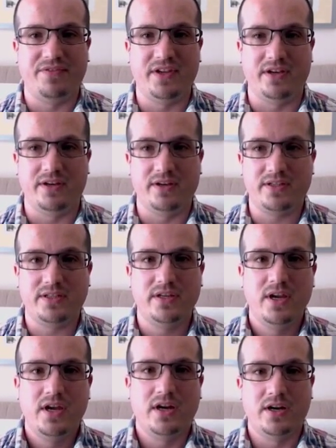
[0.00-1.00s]
fiat,
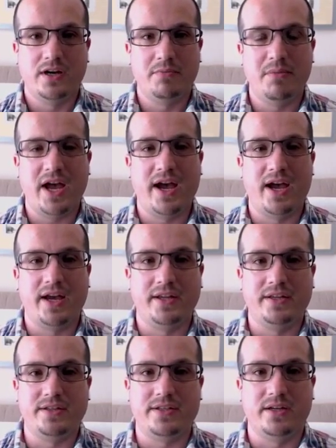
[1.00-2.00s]

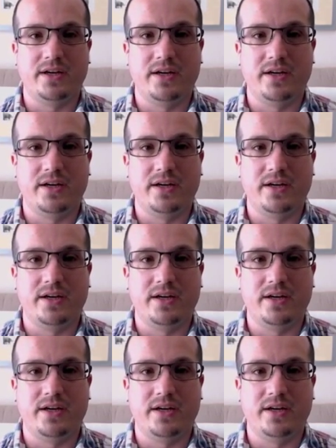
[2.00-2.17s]
and